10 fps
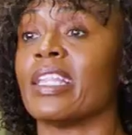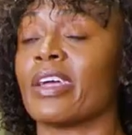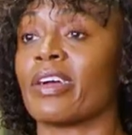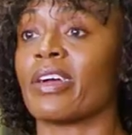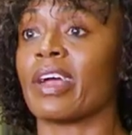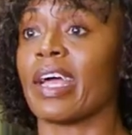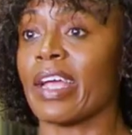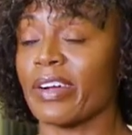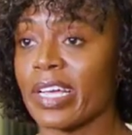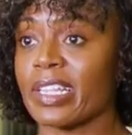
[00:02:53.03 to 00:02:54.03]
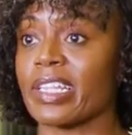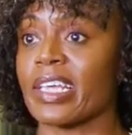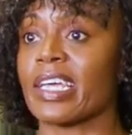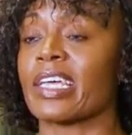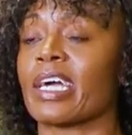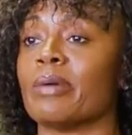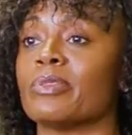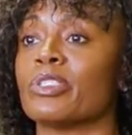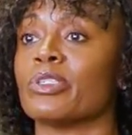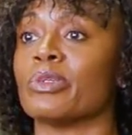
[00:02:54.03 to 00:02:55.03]
their area that they can
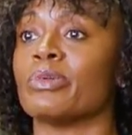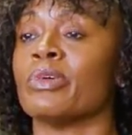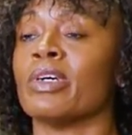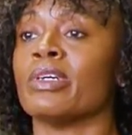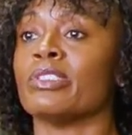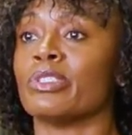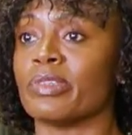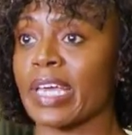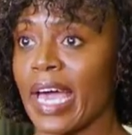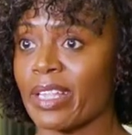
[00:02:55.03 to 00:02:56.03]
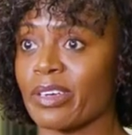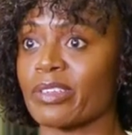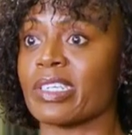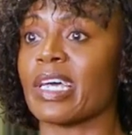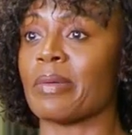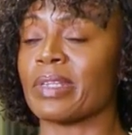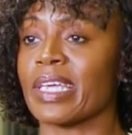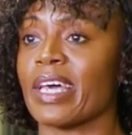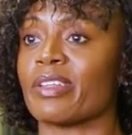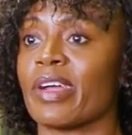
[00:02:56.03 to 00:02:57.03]
come to come
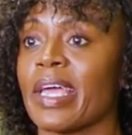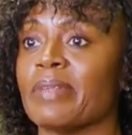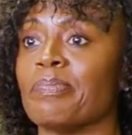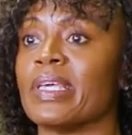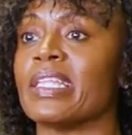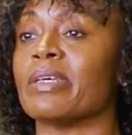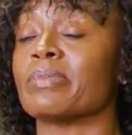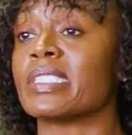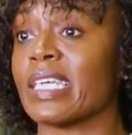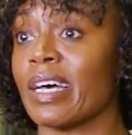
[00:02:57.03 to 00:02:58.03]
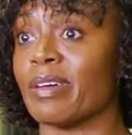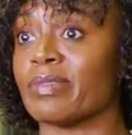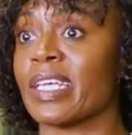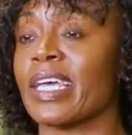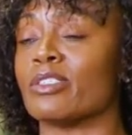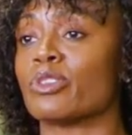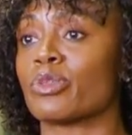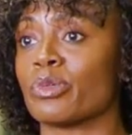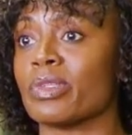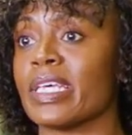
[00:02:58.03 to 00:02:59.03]
together and be themselves and
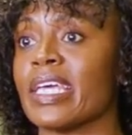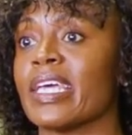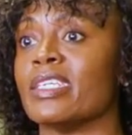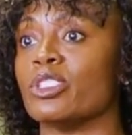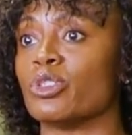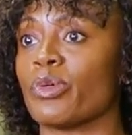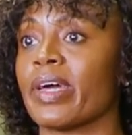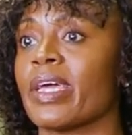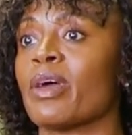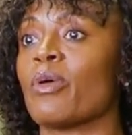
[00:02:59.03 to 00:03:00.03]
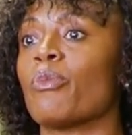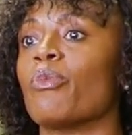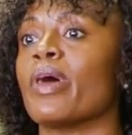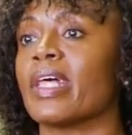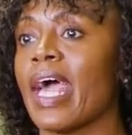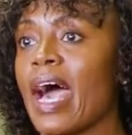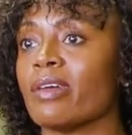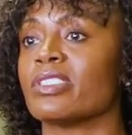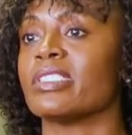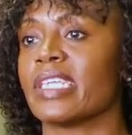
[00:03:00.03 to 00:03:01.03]
truly enjoy how to